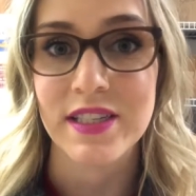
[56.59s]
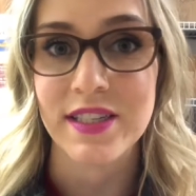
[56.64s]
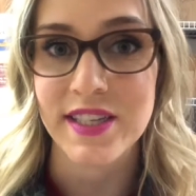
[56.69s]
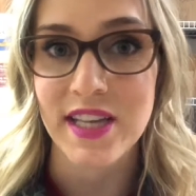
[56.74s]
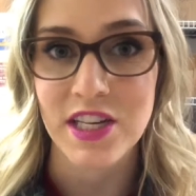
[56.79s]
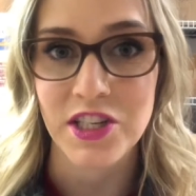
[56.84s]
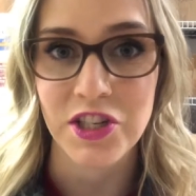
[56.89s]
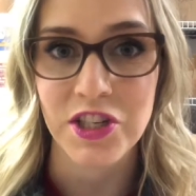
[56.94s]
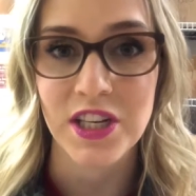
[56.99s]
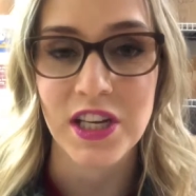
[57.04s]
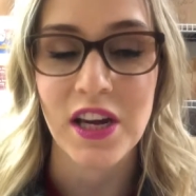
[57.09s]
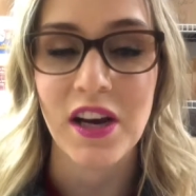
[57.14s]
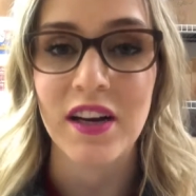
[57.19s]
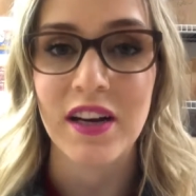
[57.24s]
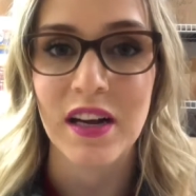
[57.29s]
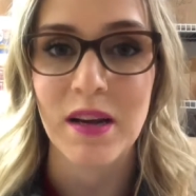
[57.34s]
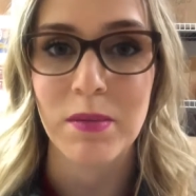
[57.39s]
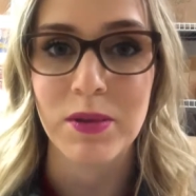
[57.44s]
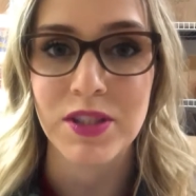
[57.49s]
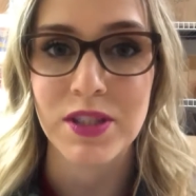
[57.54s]
essentially
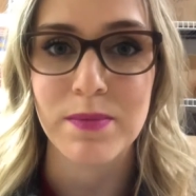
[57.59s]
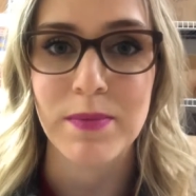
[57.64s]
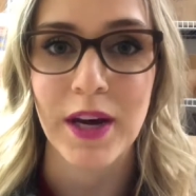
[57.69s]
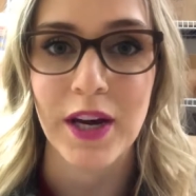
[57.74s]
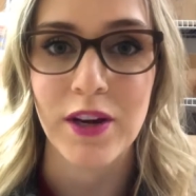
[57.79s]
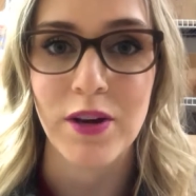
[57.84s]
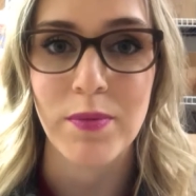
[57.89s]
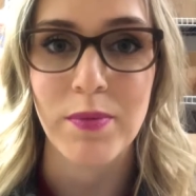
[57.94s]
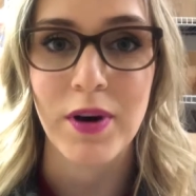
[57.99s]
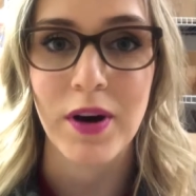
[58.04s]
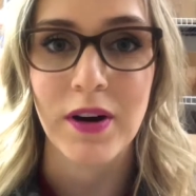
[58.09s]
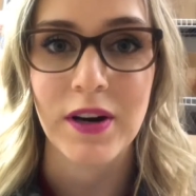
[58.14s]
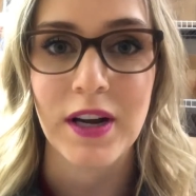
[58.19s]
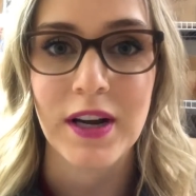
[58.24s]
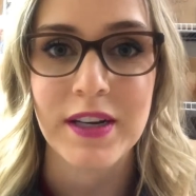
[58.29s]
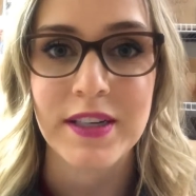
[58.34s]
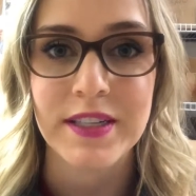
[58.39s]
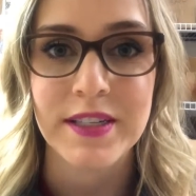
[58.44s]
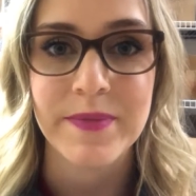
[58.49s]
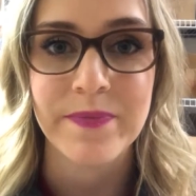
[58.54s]
unable to buy your
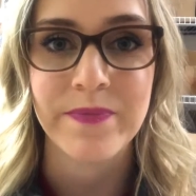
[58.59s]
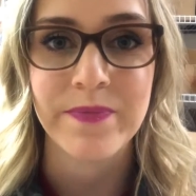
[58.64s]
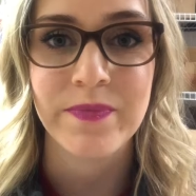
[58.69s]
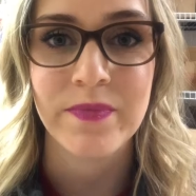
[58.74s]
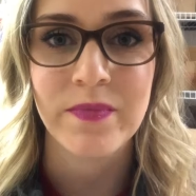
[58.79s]
product.